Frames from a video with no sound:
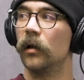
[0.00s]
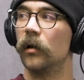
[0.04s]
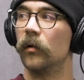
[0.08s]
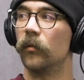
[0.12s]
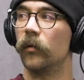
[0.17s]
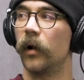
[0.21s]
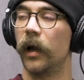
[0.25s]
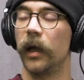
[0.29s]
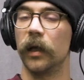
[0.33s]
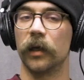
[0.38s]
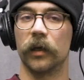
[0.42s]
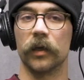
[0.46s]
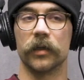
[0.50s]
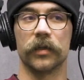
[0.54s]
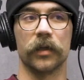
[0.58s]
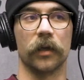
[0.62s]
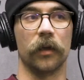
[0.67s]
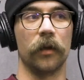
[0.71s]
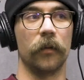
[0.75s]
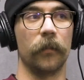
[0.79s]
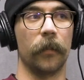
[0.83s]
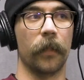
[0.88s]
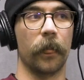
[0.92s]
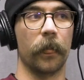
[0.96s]
Right,
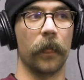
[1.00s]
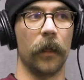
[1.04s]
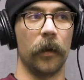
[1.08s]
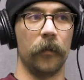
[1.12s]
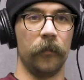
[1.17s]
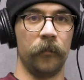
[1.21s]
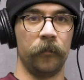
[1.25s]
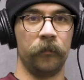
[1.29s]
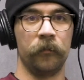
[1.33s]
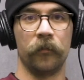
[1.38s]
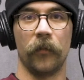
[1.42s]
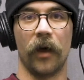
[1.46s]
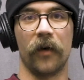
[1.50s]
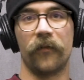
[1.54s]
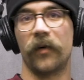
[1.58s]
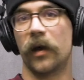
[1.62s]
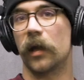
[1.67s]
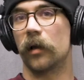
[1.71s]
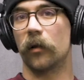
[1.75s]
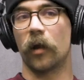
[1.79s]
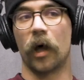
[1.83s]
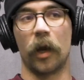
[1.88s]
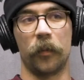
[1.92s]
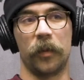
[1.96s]
because I've
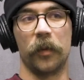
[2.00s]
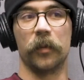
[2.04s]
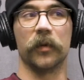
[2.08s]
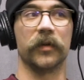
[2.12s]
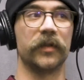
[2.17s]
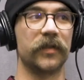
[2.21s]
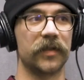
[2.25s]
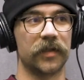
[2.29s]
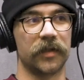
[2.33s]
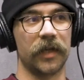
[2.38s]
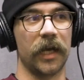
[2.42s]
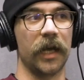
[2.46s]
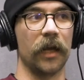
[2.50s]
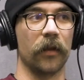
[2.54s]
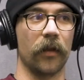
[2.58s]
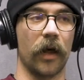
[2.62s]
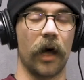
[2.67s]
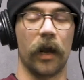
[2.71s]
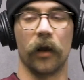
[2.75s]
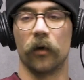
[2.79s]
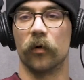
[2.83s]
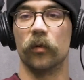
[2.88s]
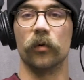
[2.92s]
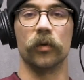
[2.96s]
had a lot of people say a
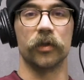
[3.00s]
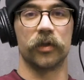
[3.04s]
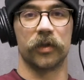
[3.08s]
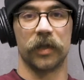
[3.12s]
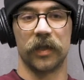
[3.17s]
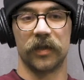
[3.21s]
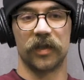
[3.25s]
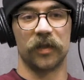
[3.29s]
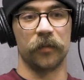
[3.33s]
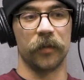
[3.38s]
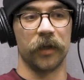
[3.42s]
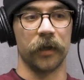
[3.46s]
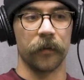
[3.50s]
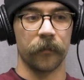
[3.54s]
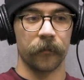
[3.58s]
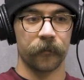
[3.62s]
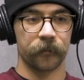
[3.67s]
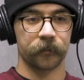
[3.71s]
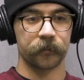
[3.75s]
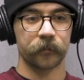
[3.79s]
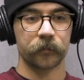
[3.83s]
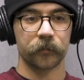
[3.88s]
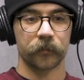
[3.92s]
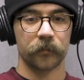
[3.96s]
lot of cool shit to me,
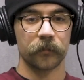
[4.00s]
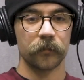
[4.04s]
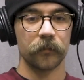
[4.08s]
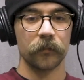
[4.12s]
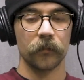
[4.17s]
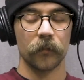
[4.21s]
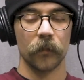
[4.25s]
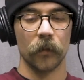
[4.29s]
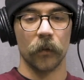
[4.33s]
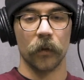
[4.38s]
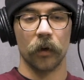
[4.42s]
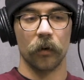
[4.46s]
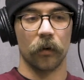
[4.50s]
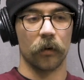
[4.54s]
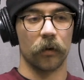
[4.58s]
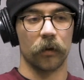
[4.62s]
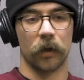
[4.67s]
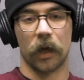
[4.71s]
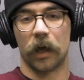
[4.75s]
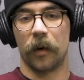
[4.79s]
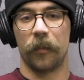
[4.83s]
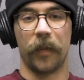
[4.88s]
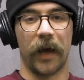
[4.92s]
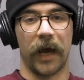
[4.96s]
or a
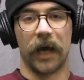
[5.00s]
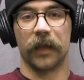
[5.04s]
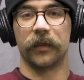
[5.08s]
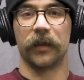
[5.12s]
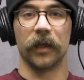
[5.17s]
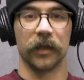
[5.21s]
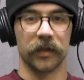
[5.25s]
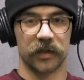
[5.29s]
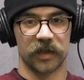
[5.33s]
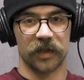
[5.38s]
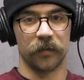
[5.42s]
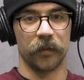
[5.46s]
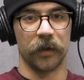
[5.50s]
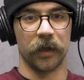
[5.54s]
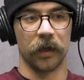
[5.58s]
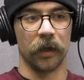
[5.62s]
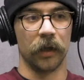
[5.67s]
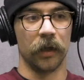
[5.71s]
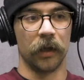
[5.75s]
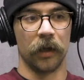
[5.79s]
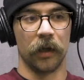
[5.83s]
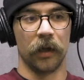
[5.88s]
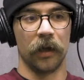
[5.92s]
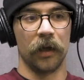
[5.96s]
lot of bad things to me,
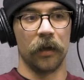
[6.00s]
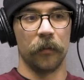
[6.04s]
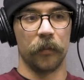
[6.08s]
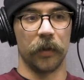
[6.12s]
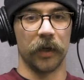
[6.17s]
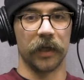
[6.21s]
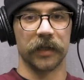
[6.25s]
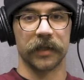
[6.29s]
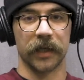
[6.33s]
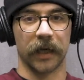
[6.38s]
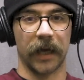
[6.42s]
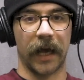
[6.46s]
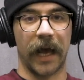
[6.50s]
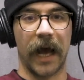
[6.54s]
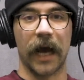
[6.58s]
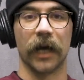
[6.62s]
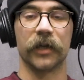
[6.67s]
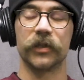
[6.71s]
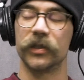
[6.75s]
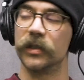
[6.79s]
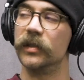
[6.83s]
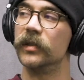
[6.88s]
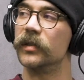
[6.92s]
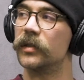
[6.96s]
but it's like
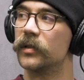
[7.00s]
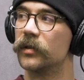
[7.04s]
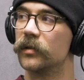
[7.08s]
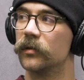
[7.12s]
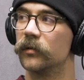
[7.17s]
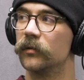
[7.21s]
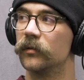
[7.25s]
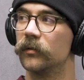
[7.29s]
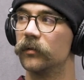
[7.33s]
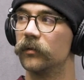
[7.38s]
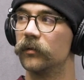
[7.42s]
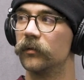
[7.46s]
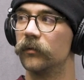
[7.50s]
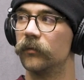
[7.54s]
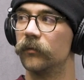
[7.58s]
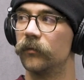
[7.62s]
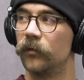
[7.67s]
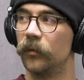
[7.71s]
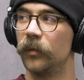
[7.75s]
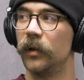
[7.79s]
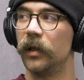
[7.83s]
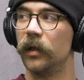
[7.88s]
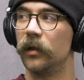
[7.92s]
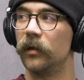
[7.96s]
actions
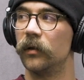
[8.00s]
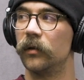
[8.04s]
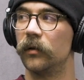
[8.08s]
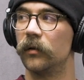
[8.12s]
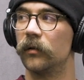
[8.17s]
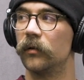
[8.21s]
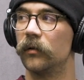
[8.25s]
for me.